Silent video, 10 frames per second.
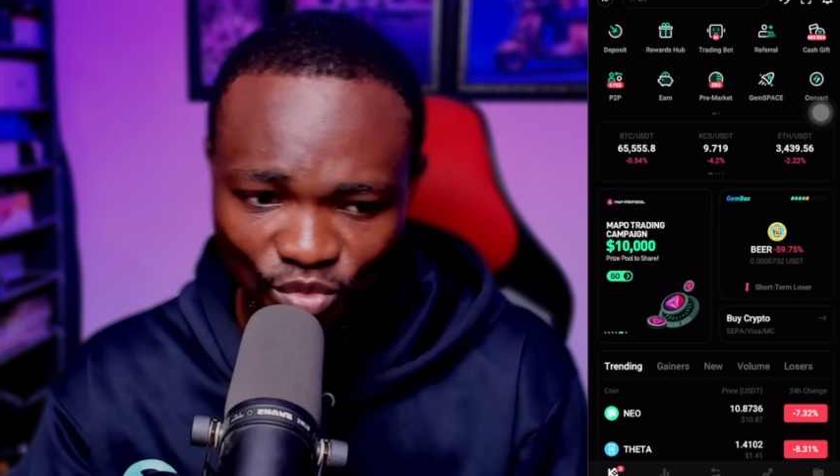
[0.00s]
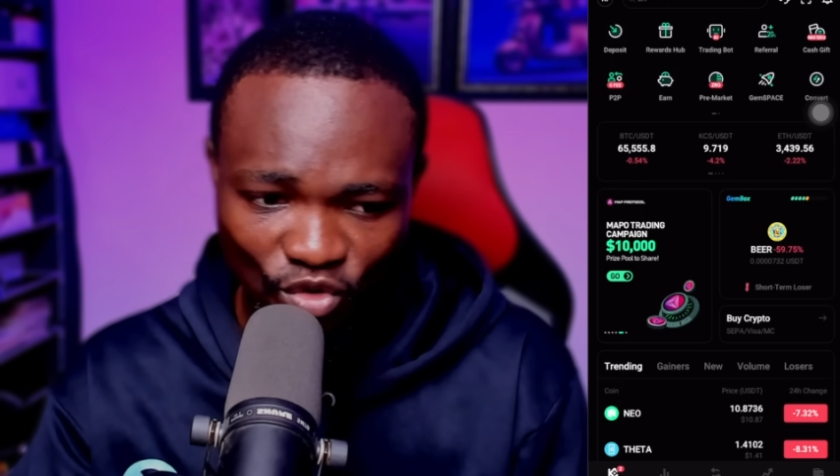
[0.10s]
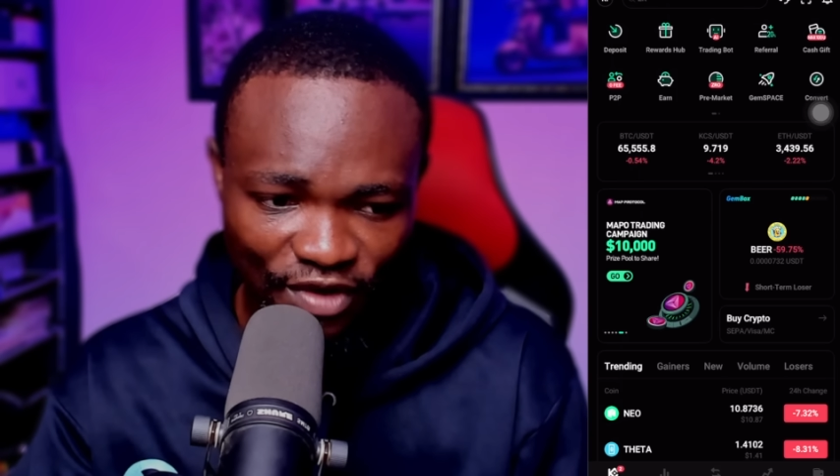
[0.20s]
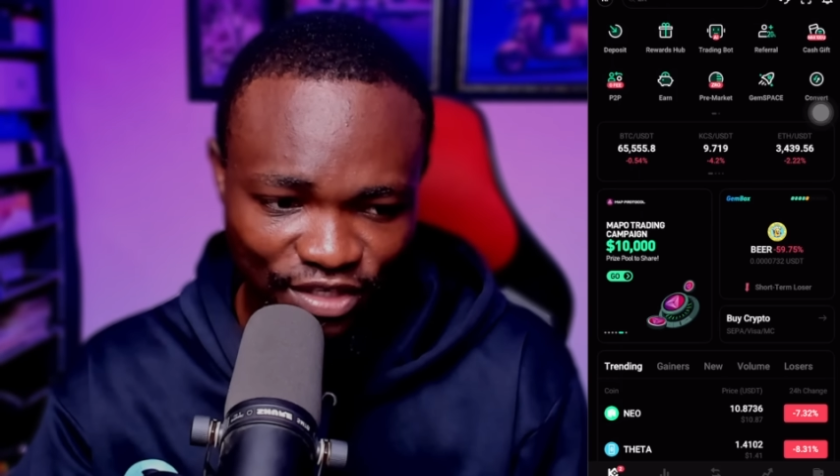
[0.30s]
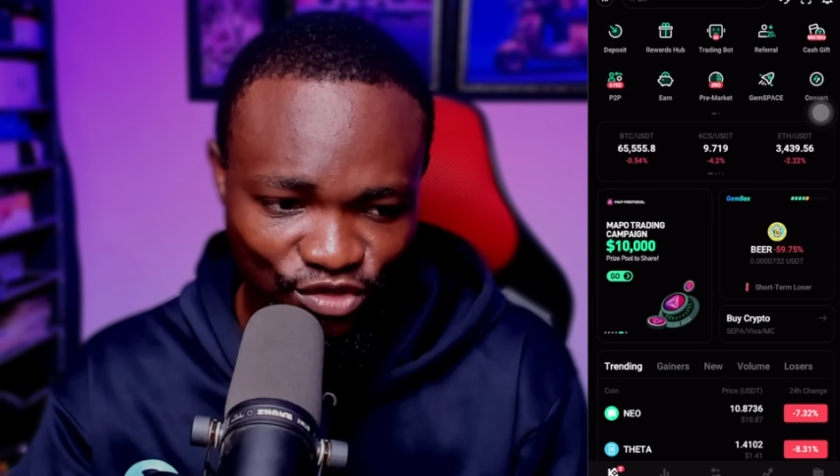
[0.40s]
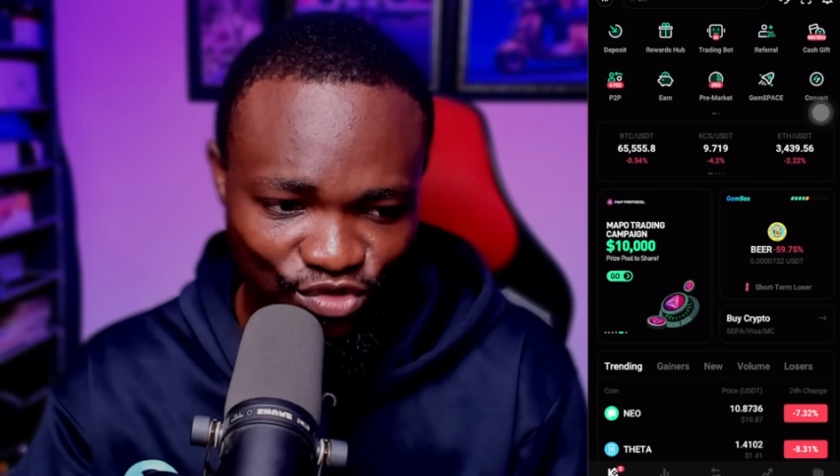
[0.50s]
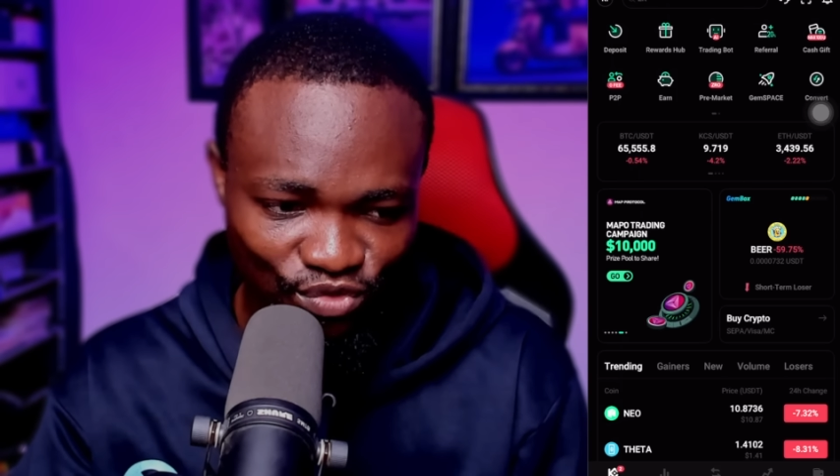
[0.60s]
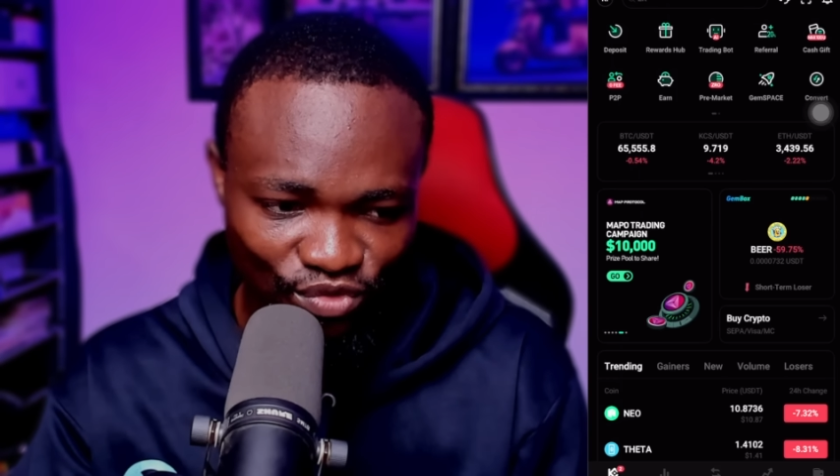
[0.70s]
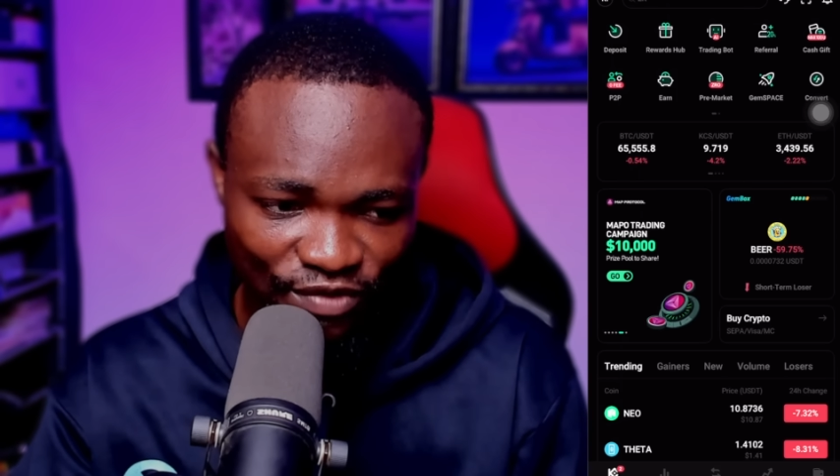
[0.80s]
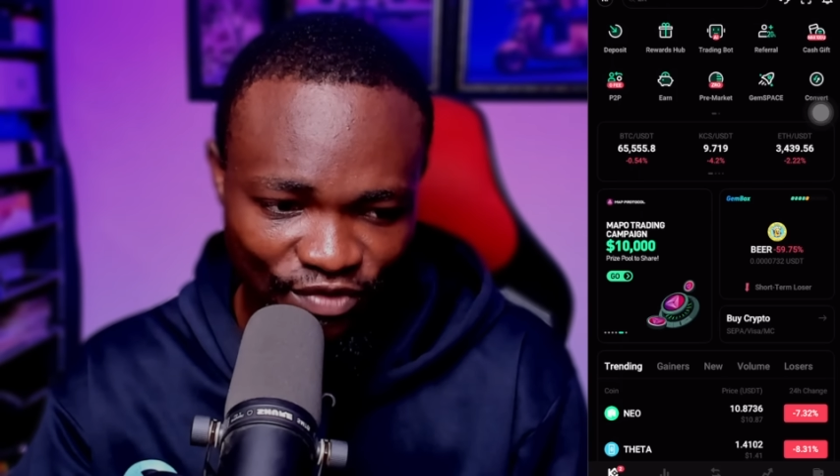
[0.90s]
over
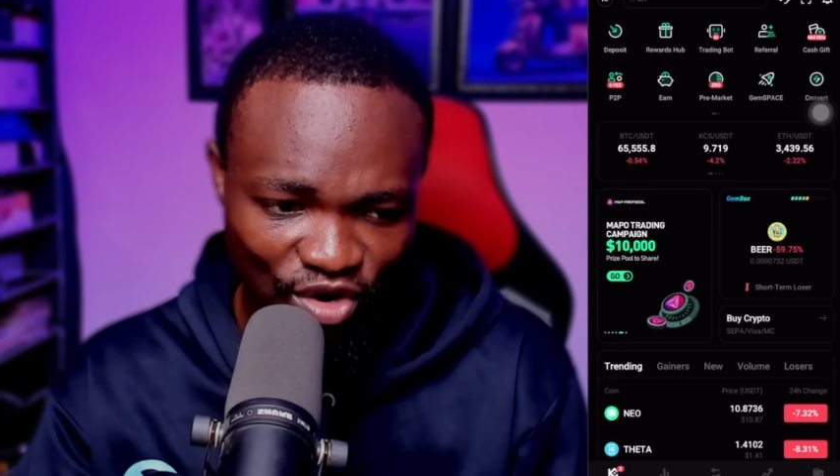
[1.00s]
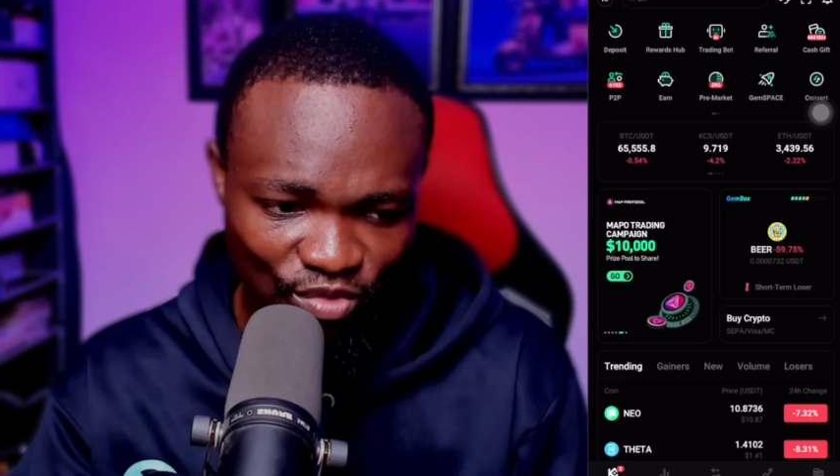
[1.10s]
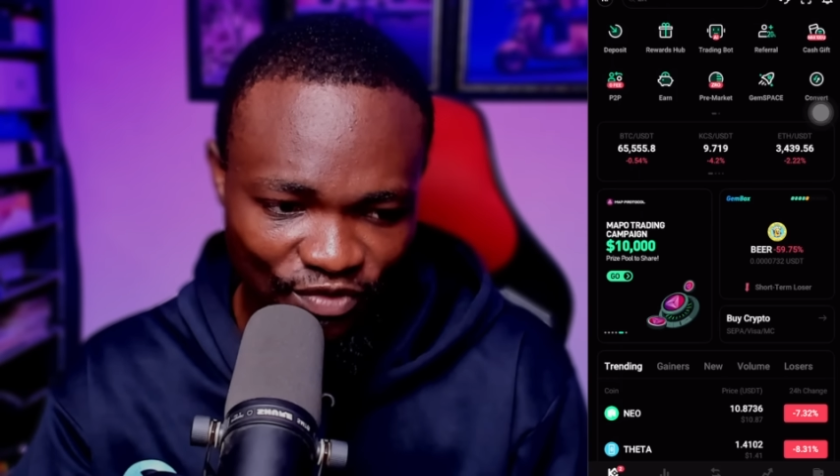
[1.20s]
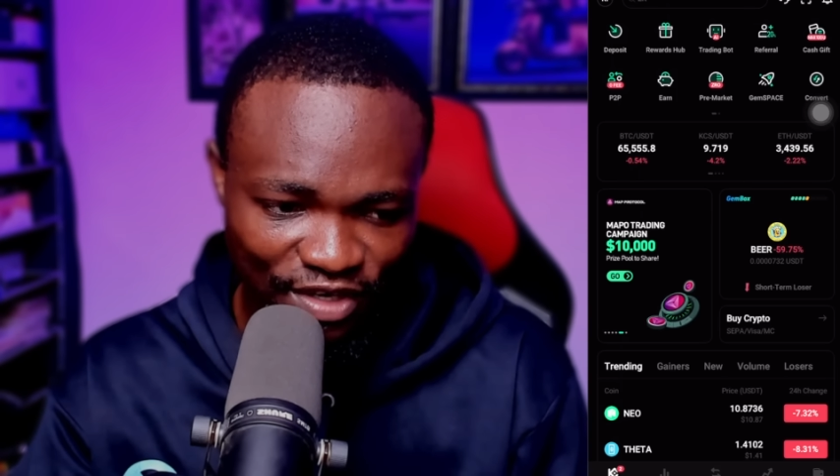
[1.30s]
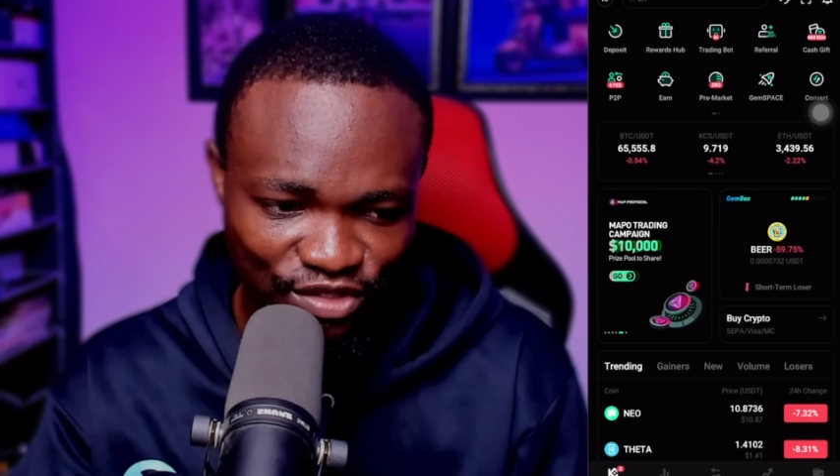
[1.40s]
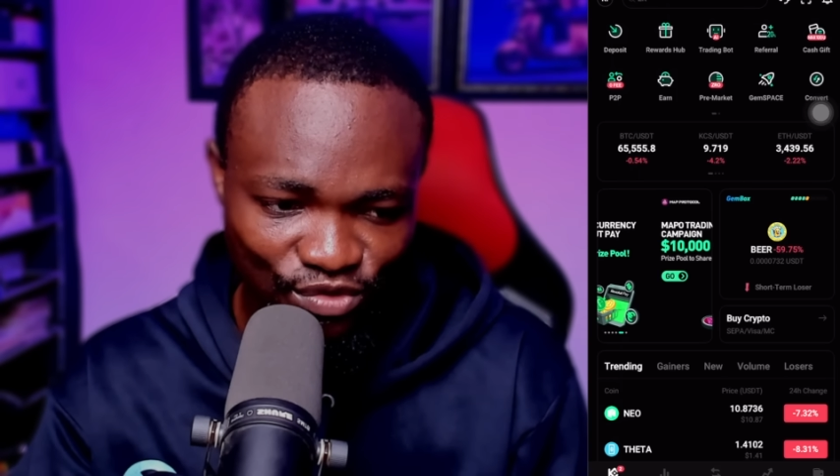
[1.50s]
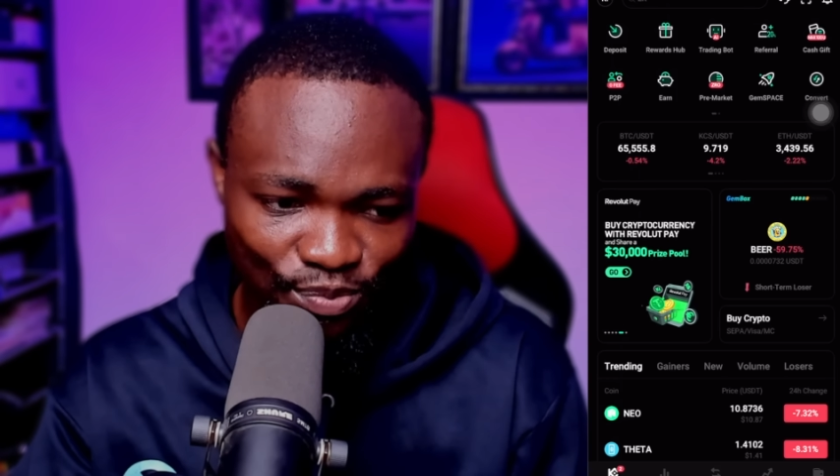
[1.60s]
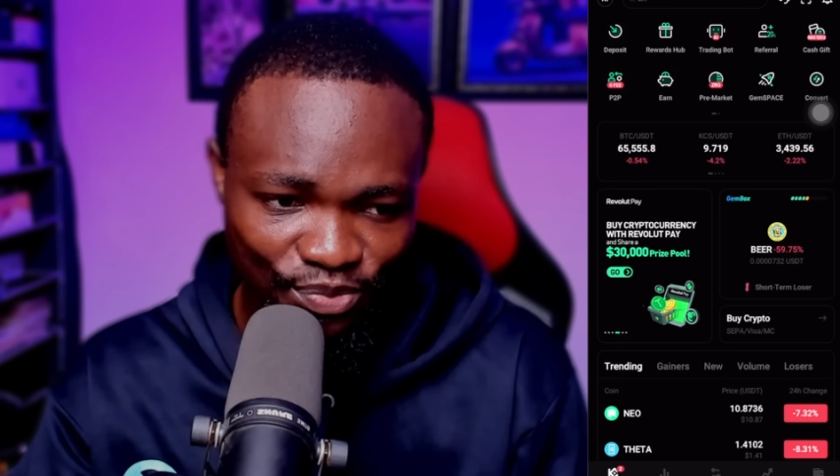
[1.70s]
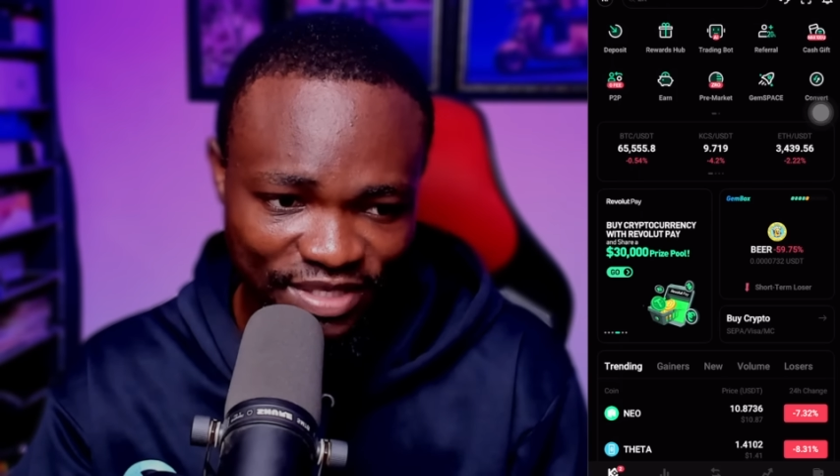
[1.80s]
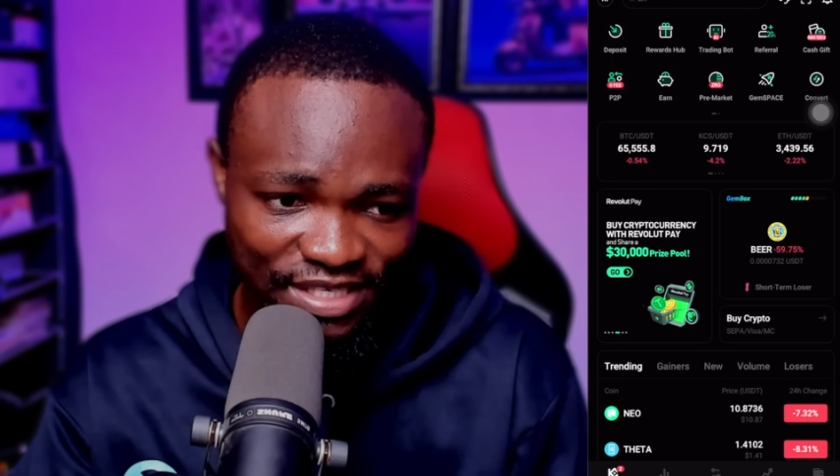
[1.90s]
to
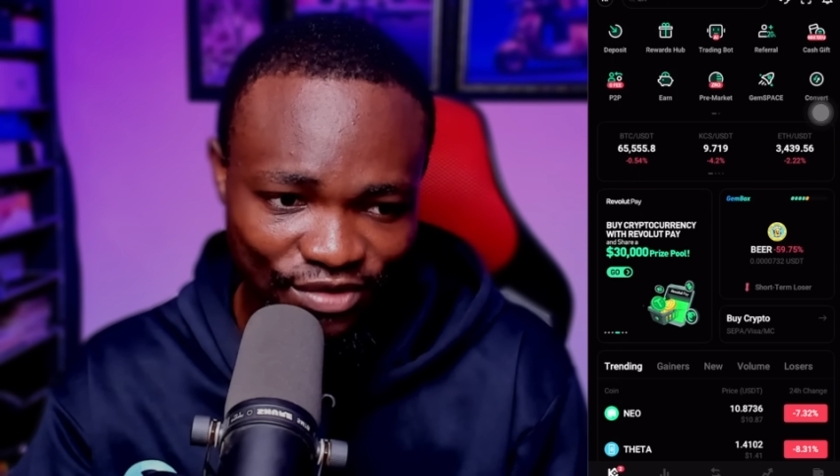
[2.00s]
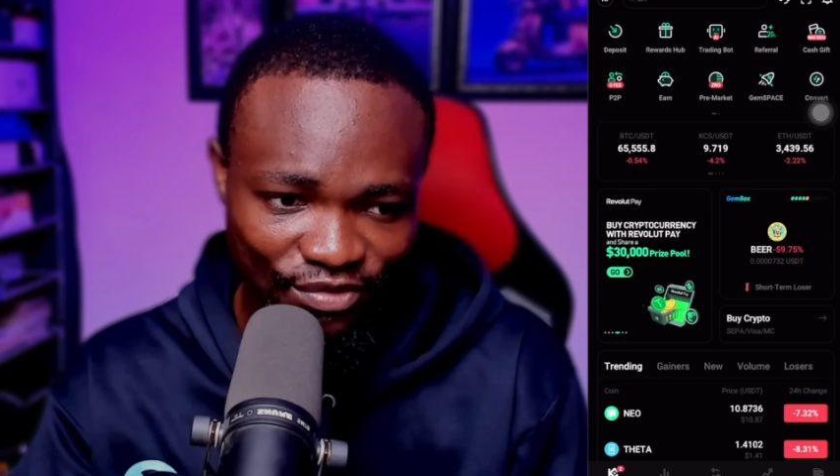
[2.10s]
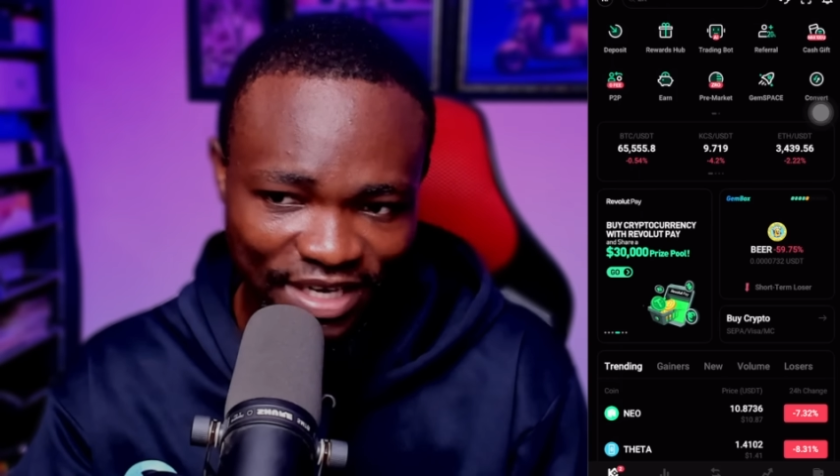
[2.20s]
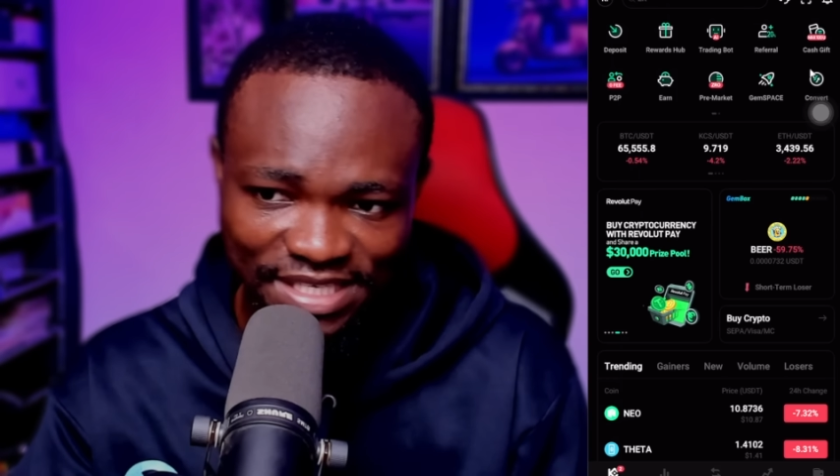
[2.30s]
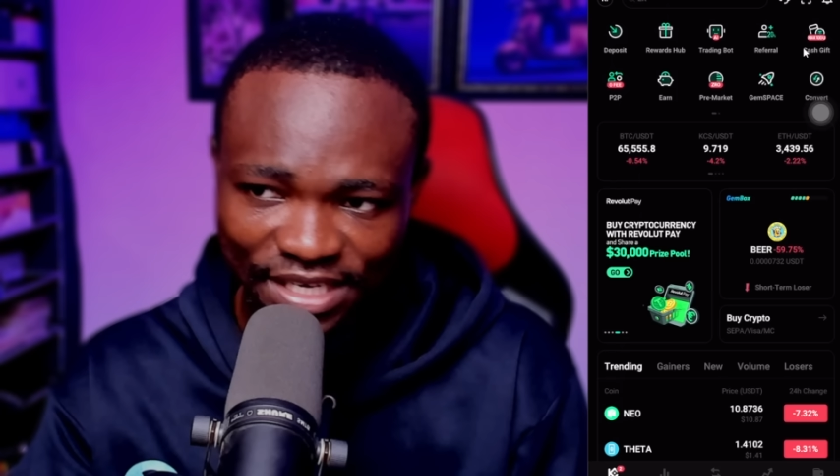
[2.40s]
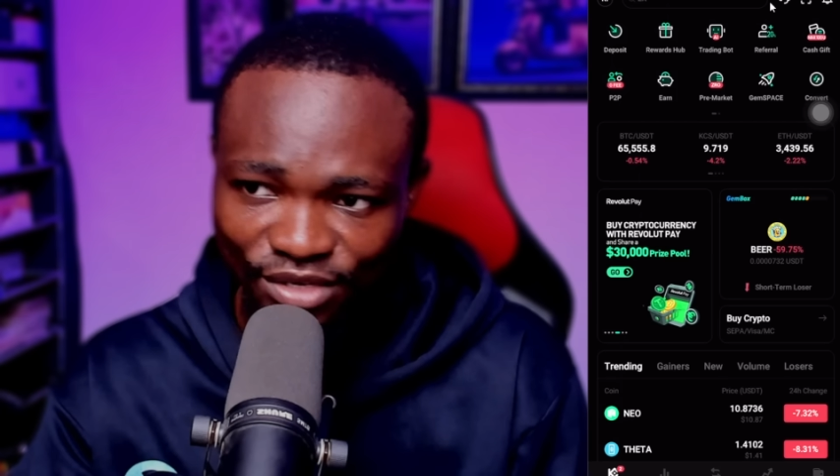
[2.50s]
pre-sale right here,